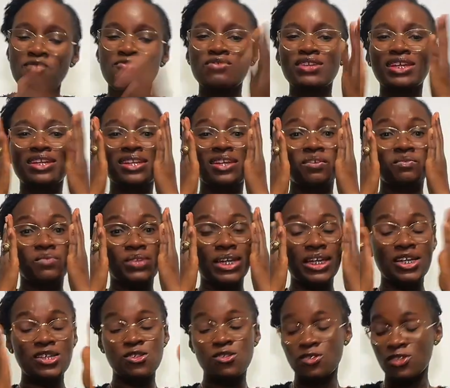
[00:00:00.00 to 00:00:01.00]
Even in a
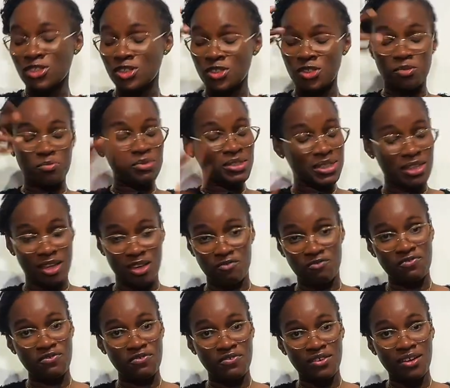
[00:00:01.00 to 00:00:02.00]
relationship,
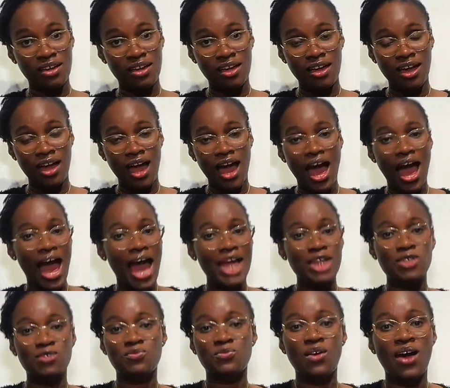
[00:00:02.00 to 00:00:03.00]
Seth,
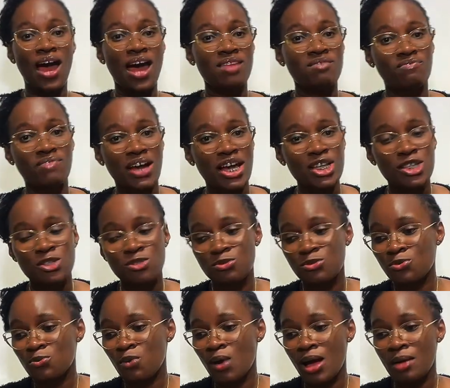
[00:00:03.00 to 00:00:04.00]
I do not advise you
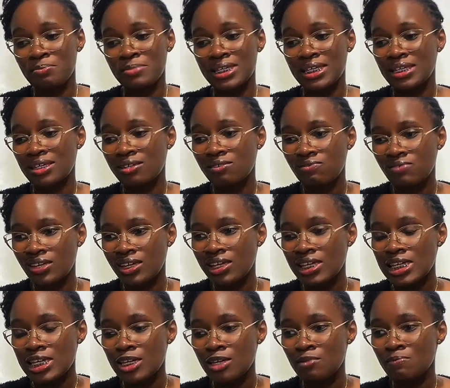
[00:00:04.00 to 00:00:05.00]
to go and be
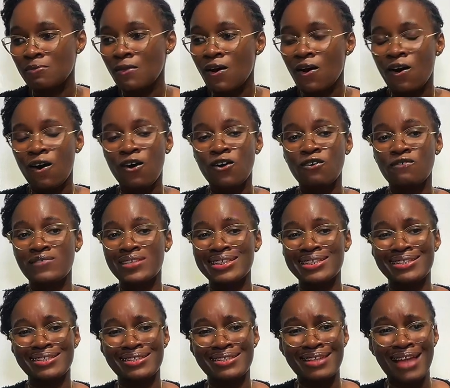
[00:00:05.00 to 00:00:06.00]
giving him all of
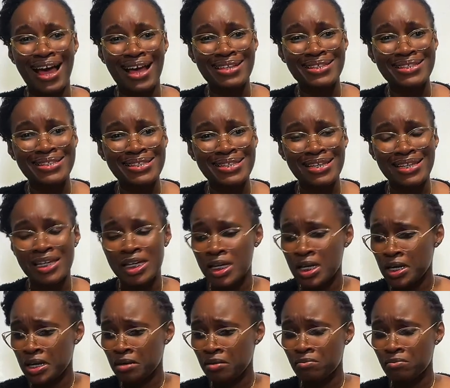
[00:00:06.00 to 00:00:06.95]
these nasty